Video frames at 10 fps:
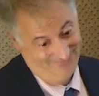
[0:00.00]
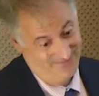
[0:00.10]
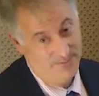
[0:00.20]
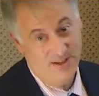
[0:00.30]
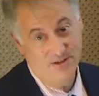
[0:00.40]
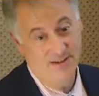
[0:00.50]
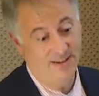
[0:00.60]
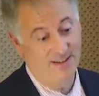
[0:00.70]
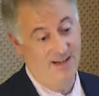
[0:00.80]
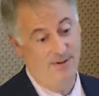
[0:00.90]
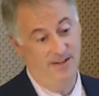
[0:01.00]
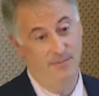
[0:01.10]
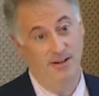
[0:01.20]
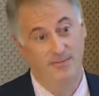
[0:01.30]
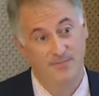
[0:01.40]
to make sure he didn't climb out of
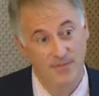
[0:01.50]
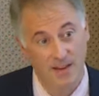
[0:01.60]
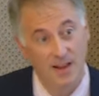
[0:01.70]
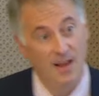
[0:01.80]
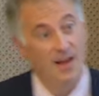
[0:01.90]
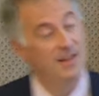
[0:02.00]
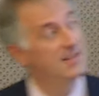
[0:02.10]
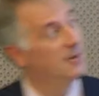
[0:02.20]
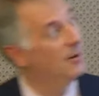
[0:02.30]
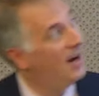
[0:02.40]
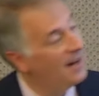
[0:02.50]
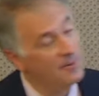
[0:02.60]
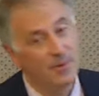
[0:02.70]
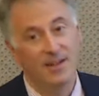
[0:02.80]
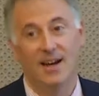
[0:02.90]
bed. So how do
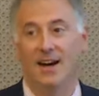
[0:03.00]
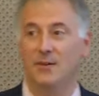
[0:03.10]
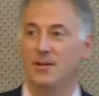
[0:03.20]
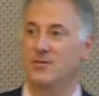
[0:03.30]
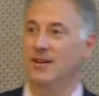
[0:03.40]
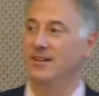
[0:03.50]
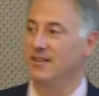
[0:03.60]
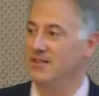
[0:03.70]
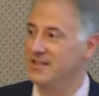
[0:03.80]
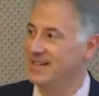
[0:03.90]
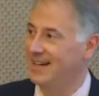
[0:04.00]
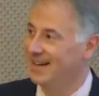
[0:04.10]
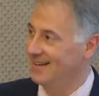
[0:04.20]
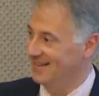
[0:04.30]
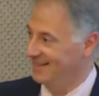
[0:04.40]
we, how do we try to
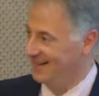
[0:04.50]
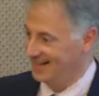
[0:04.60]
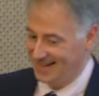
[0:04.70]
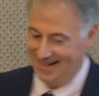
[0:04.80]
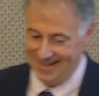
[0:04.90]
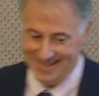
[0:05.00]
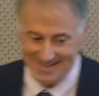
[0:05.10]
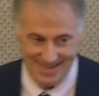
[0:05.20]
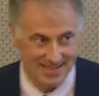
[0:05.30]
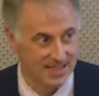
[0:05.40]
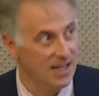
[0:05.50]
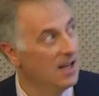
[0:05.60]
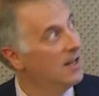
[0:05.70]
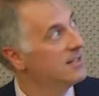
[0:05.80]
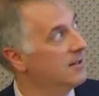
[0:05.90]
understand and, and get into this?
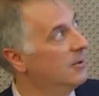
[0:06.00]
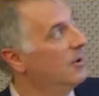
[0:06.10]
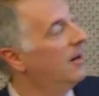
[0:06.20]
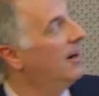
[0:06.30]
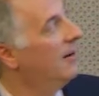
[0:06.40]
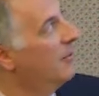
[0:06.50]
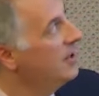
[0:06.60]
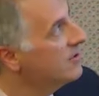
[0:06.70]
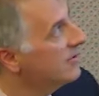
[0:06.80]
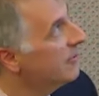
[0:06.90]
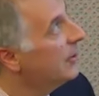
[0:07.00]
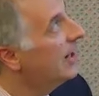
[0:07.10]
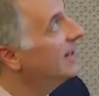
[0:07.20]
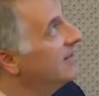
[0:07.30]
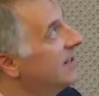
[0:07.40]
So uh, we use a variety of